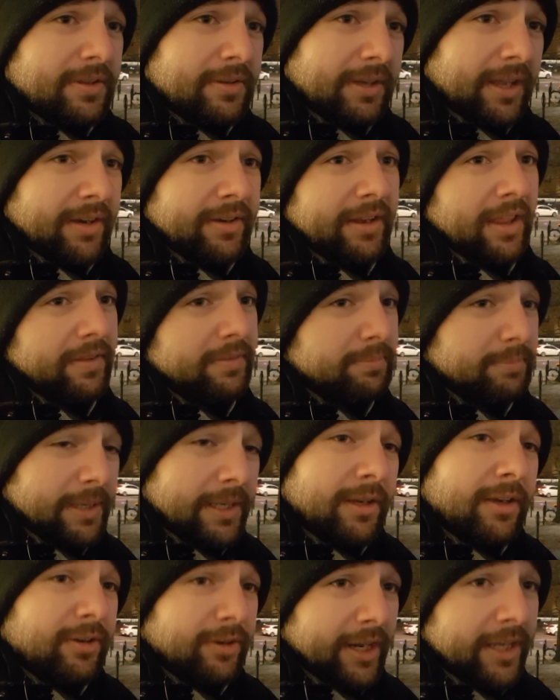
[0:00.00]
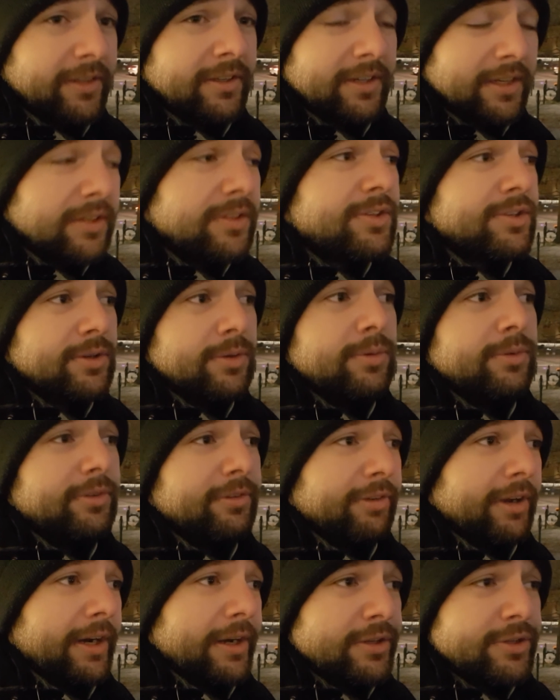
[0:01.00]
can then be connected into
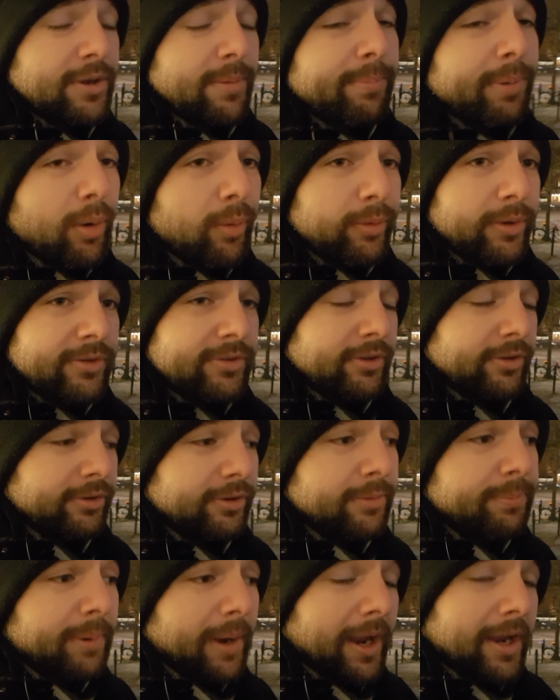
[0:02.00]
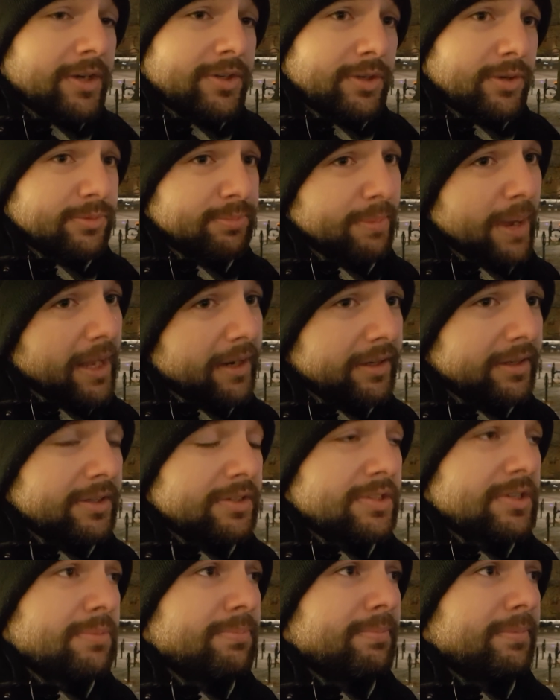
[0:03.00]
the various components on your page. So
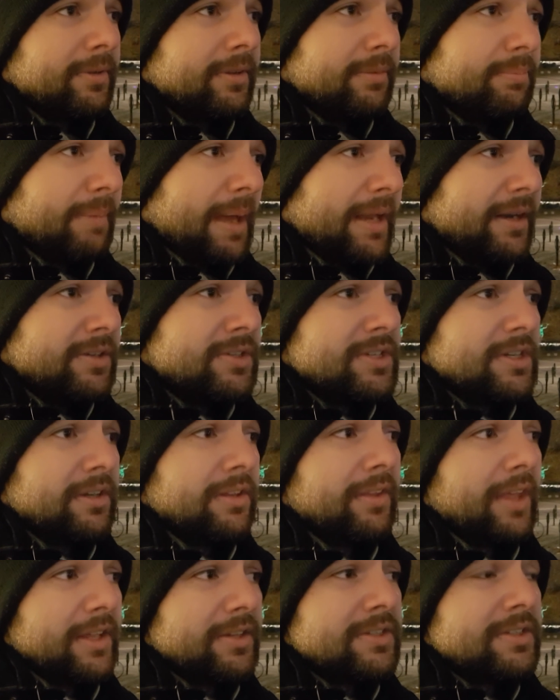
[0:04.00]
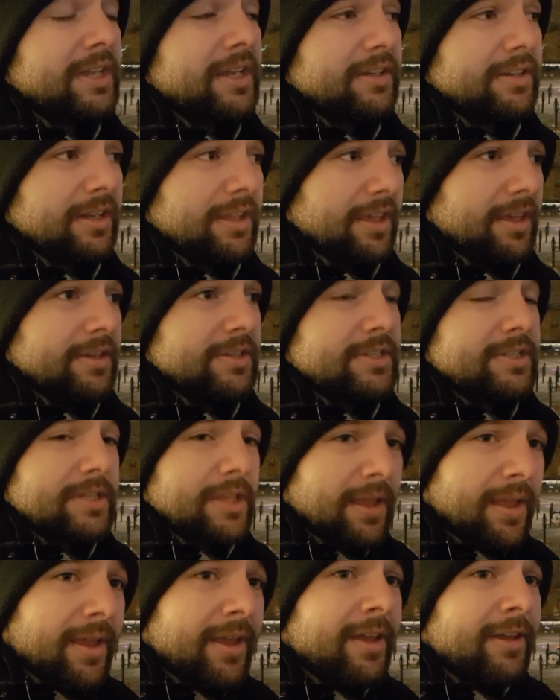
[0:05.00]
managing that state
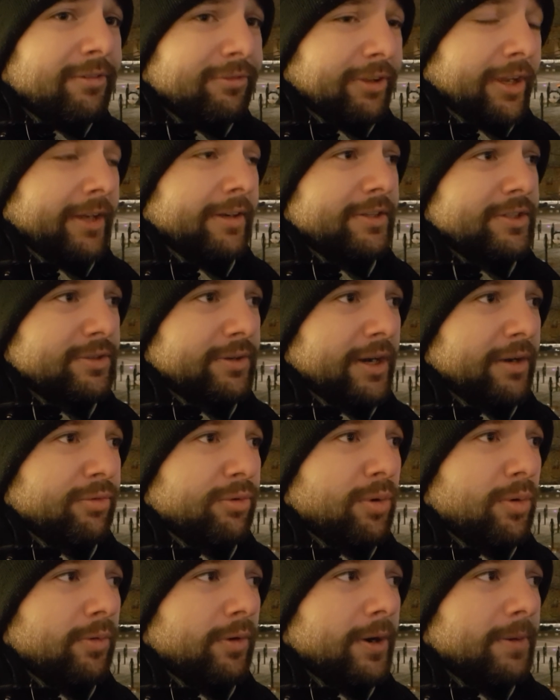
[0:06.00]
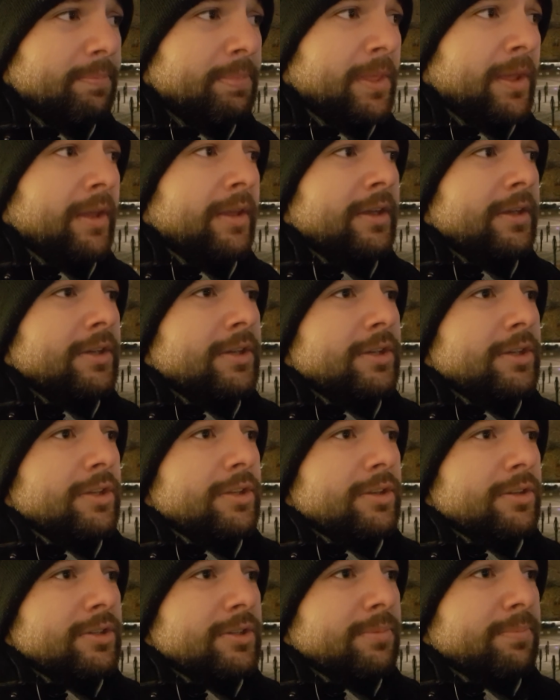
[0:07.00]
is fairly straightforward,
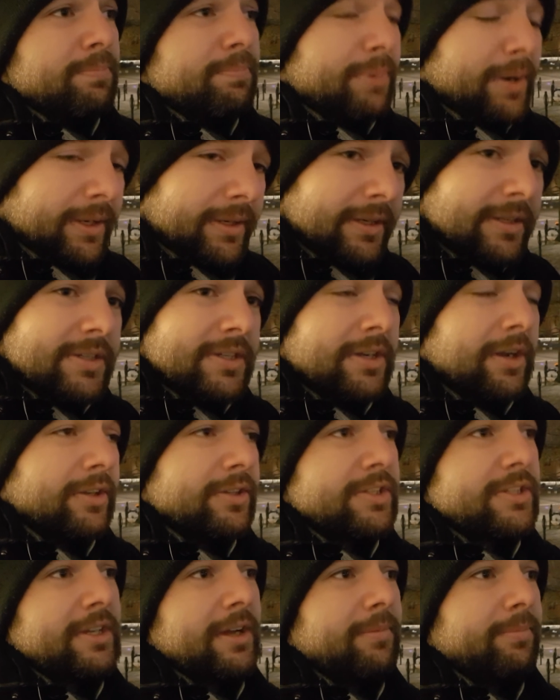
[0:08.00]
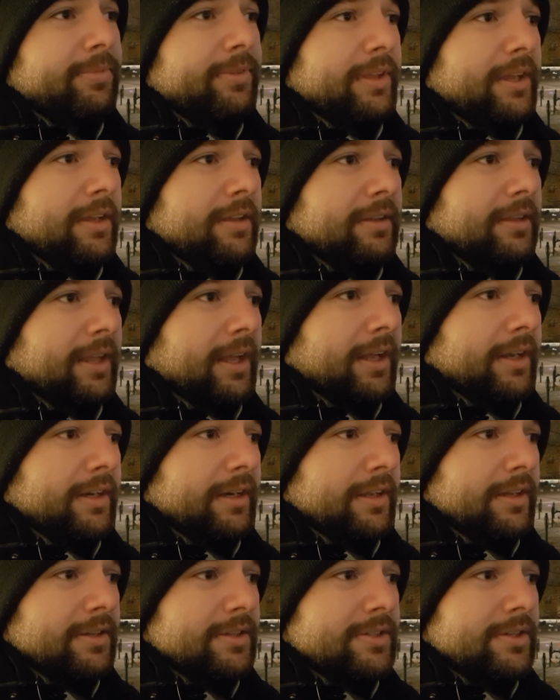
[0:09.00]
but it's not something that
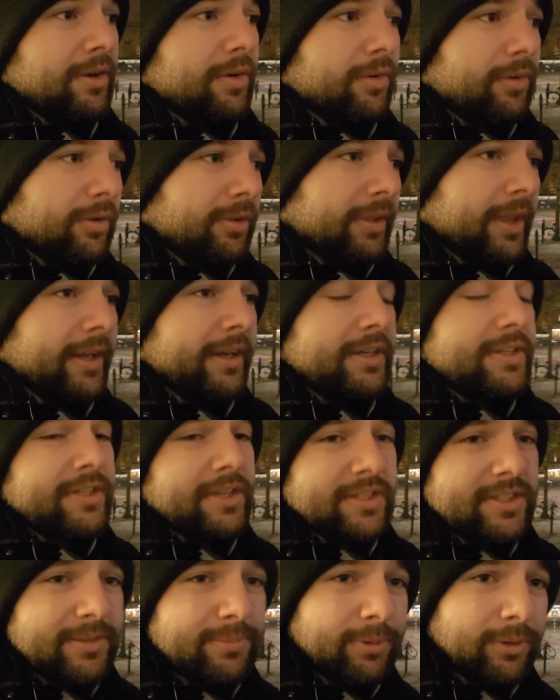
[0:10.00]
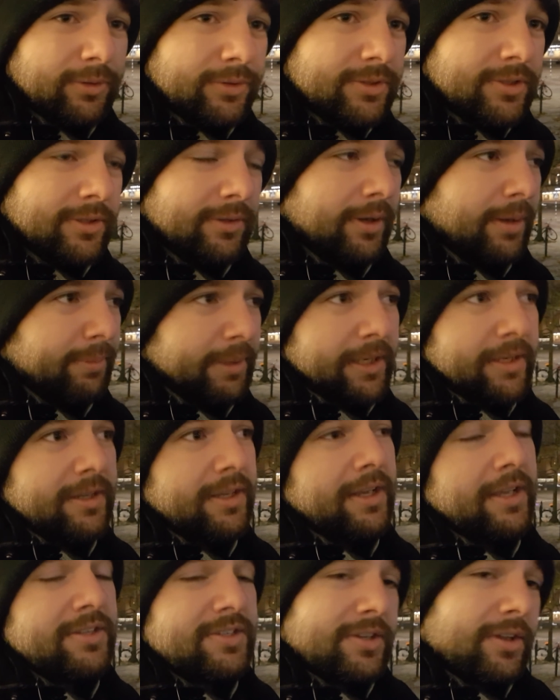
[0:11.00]
is all that accessible to, I mean,
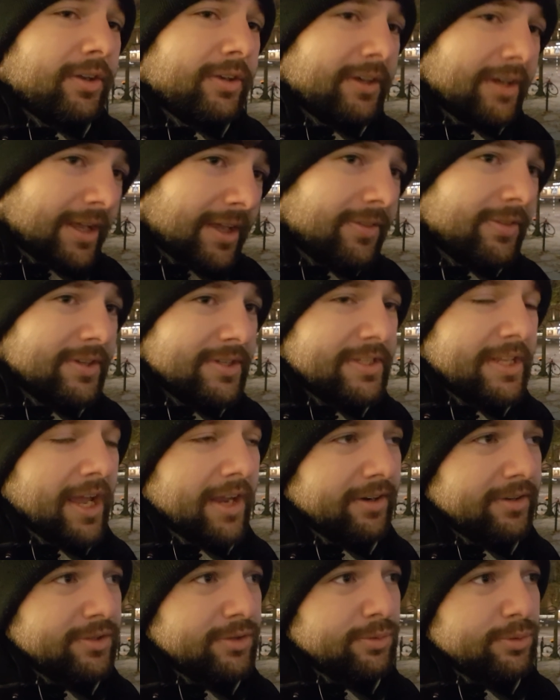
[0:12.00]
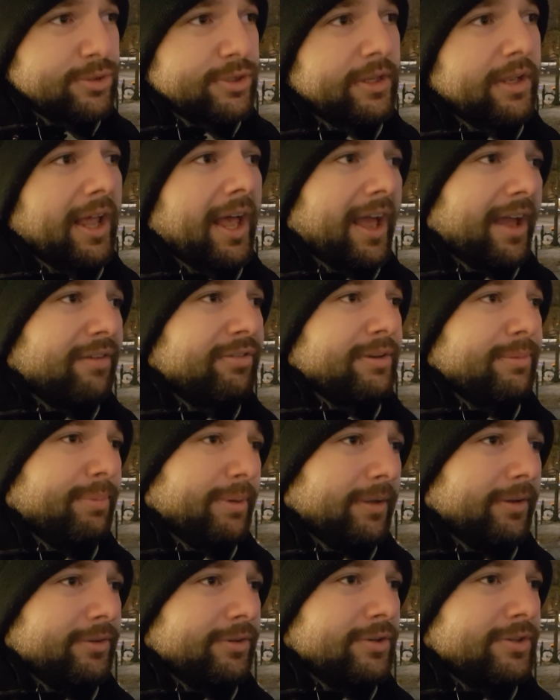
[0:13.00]
it's not in the standards. You still have to
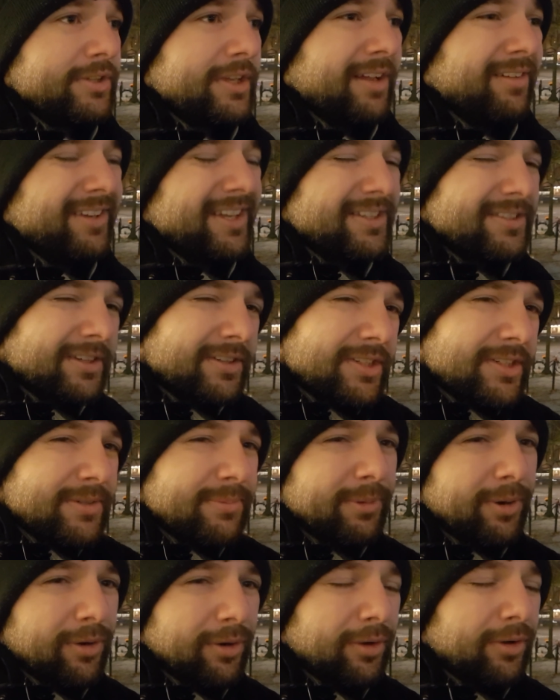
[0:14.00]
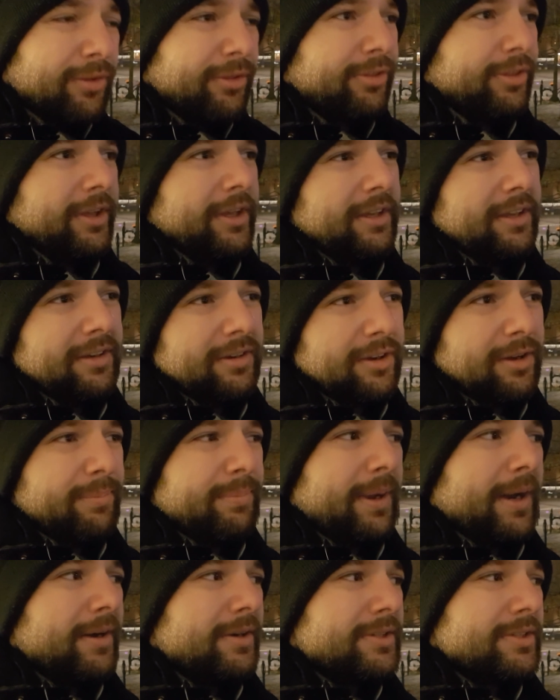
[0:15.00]
build it yourself. It's a small thing in
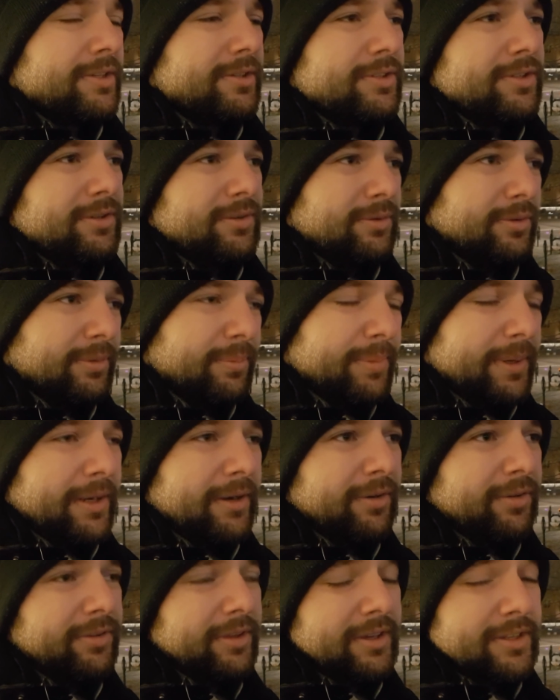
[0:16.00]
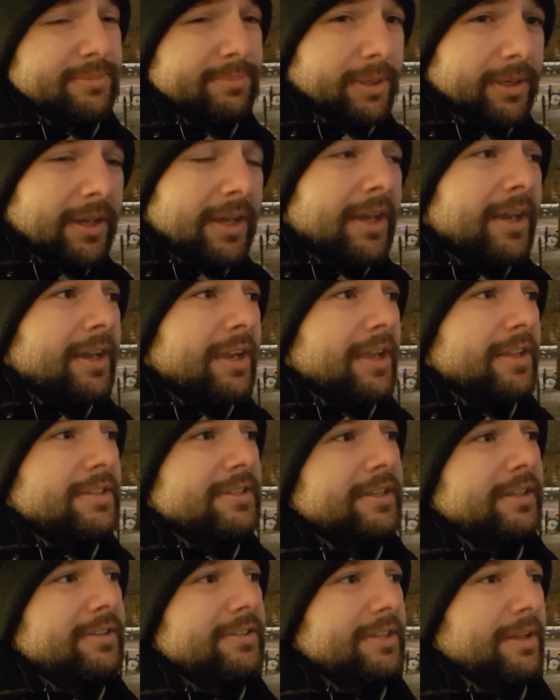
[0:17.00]
comparison to the bigger things, but it's
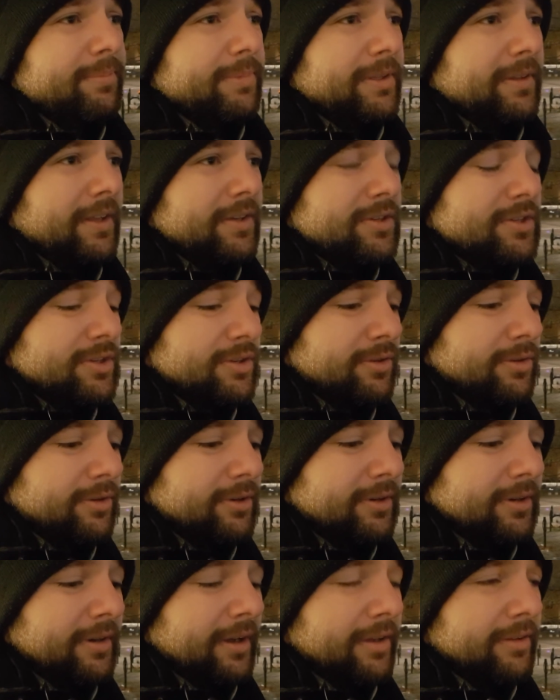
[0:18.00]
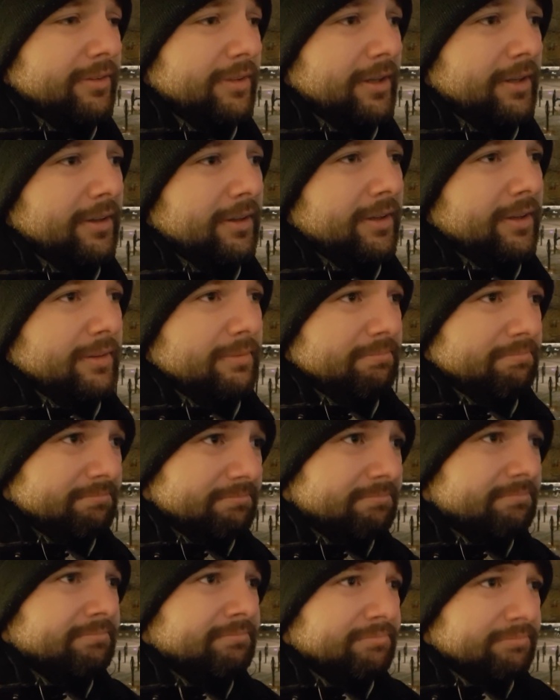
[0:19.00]
still something that should, I think,
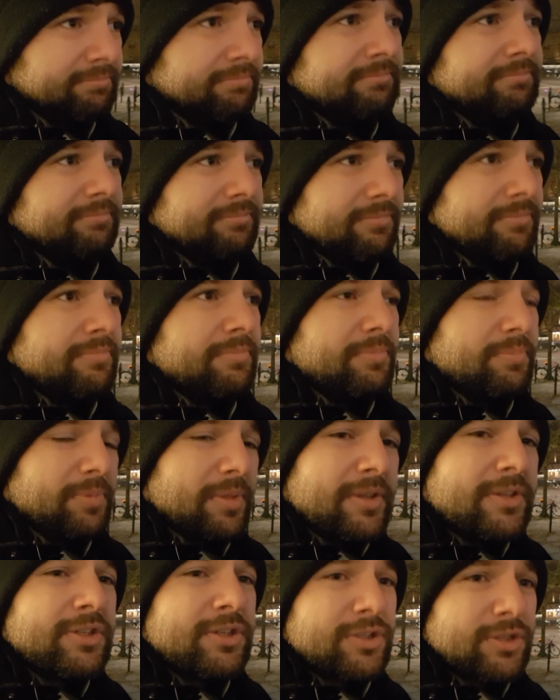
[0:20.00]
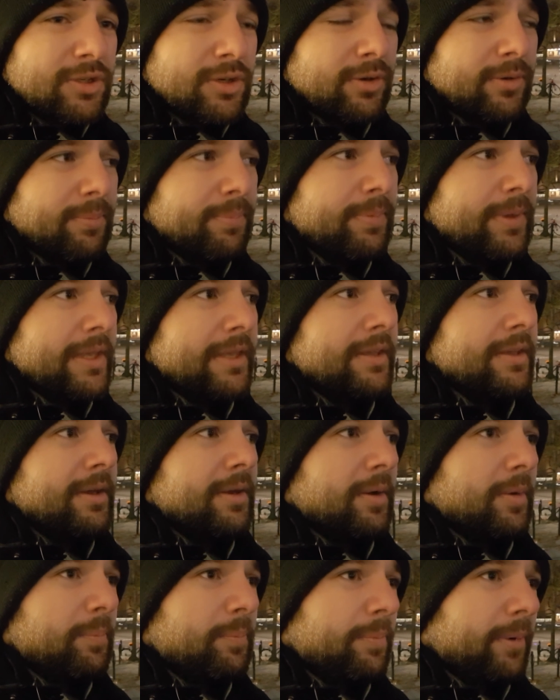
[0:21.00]
should
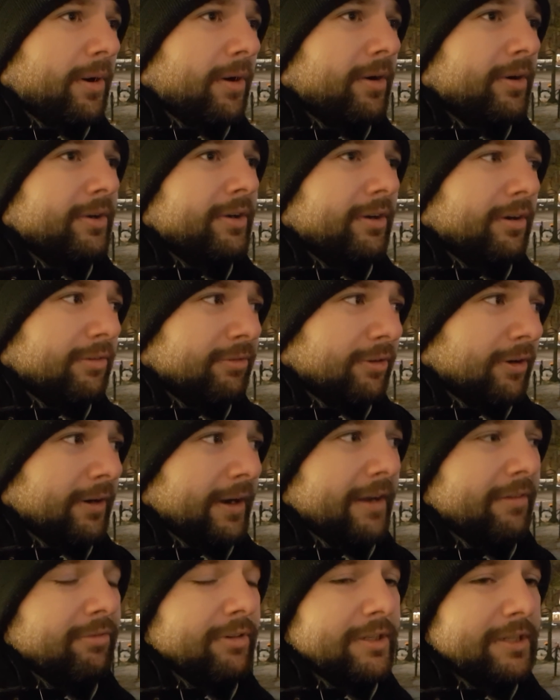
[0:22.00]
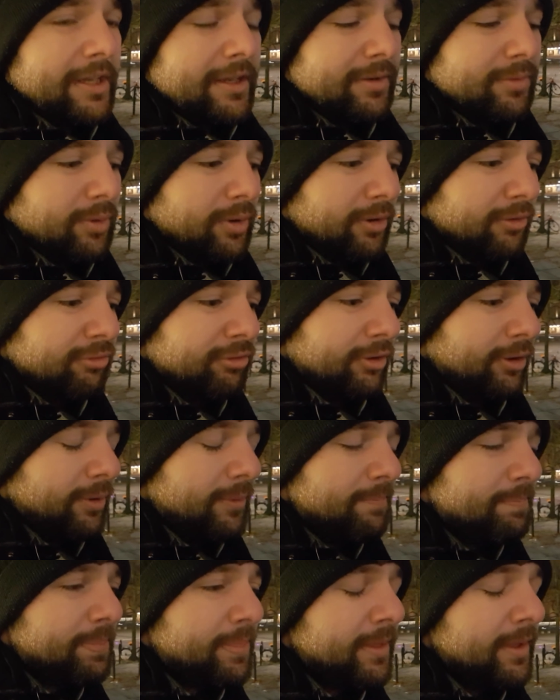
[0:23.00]
be part of our everyday workflow.